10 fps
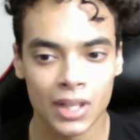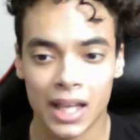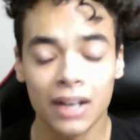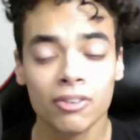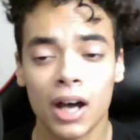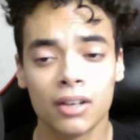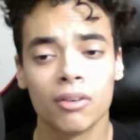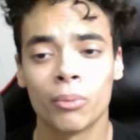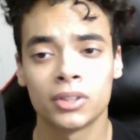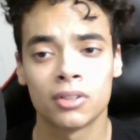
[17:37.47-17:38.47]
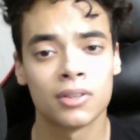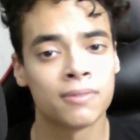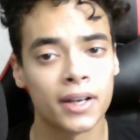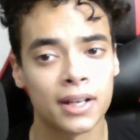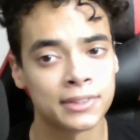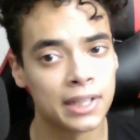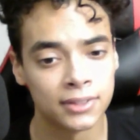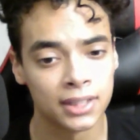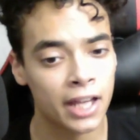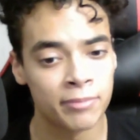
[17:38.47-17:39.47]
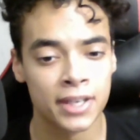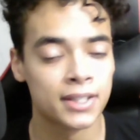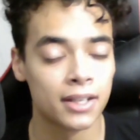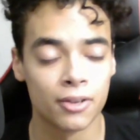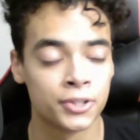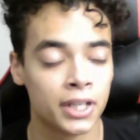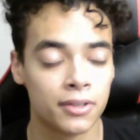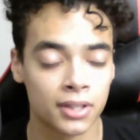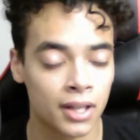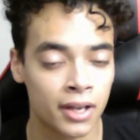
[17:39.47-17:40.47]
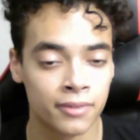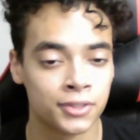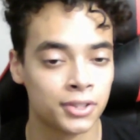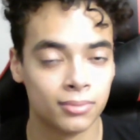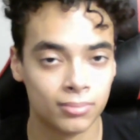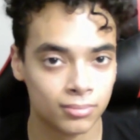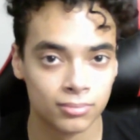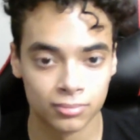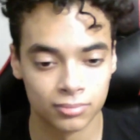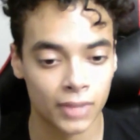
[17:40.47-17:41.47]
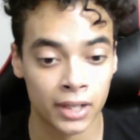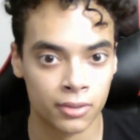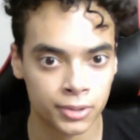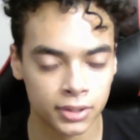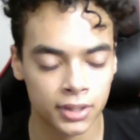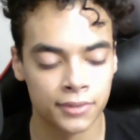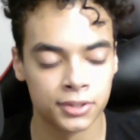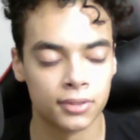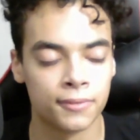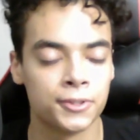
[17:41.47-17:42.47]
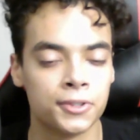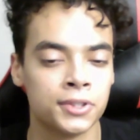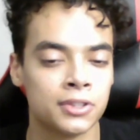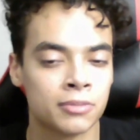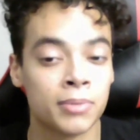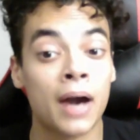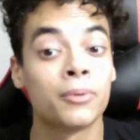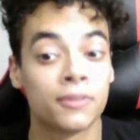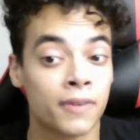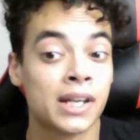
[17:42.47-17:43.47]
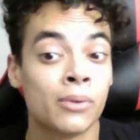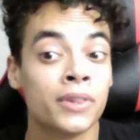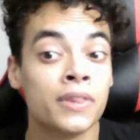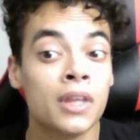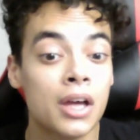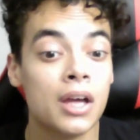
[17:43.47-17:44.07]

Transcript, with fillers: And I don't know. I don't know when they're gonna find out Sarah's alive because I know Sarah's alive. She, I know she's alive. She's in the future seasons, but I want to find out when.